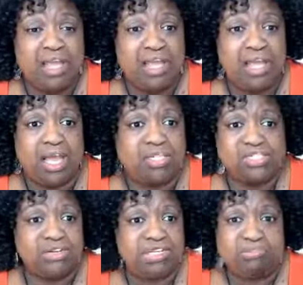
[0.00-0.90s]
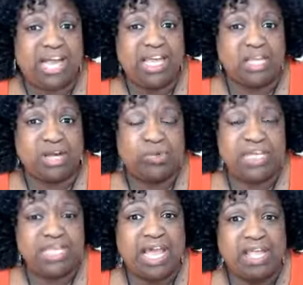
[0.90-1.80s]
I just started buying.
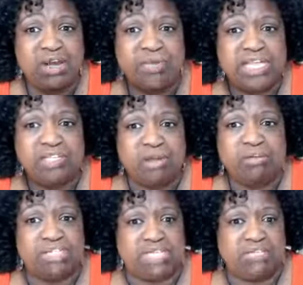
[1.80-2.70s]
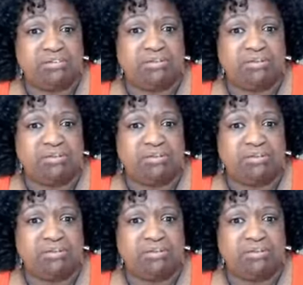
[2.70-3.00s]
I had already learned it.